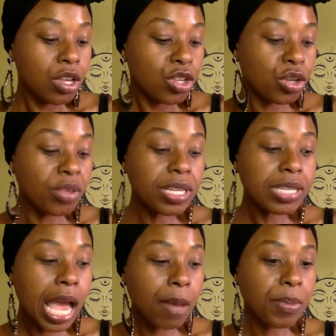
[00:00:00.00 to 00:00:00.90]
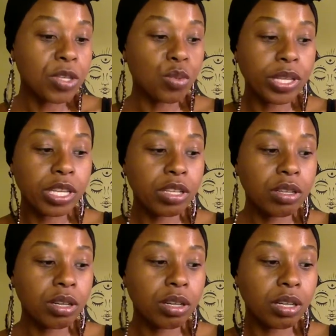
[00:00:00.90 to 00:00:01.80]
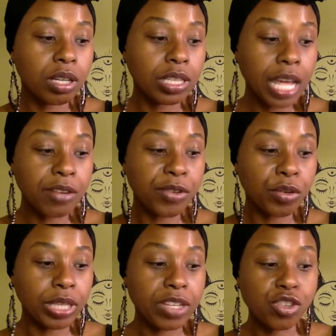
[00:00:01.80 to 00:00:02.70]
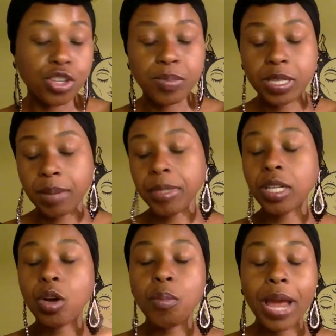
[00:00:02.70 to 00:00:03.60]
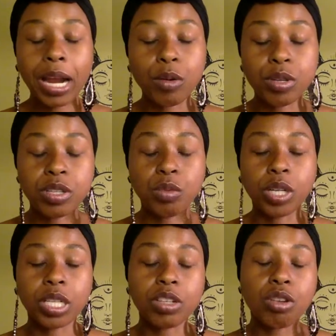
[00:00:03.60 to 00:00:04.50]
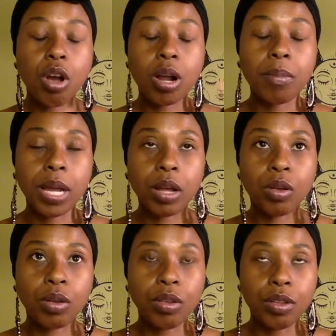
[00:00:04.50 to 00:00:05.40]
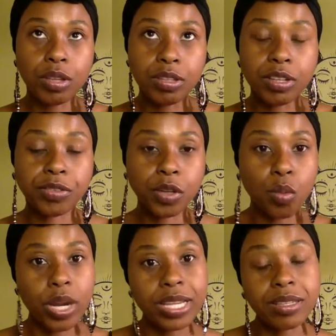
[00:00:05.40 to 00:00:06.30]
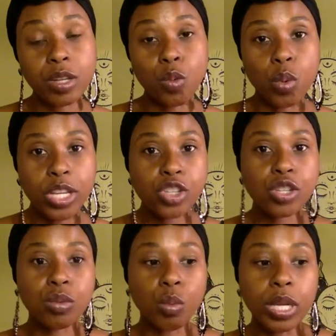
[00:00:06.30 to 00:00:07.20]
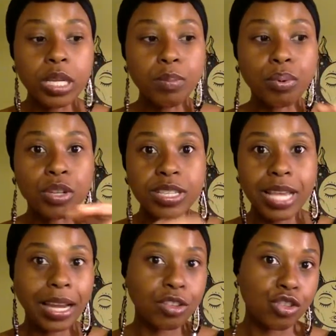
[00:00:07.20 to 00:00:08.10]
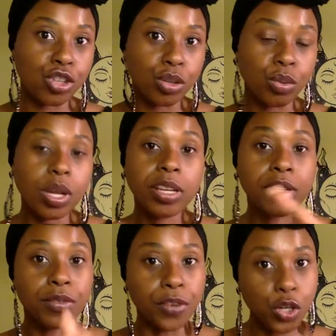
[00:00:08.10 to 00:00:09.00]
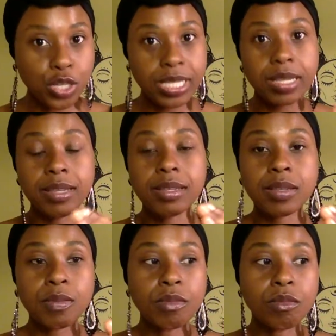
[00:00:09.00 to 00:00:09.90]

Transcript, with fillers: So this happens within a lot of your relationships, and I'm going to go backwards, and we're going to talk about the different ways in which we protect you versus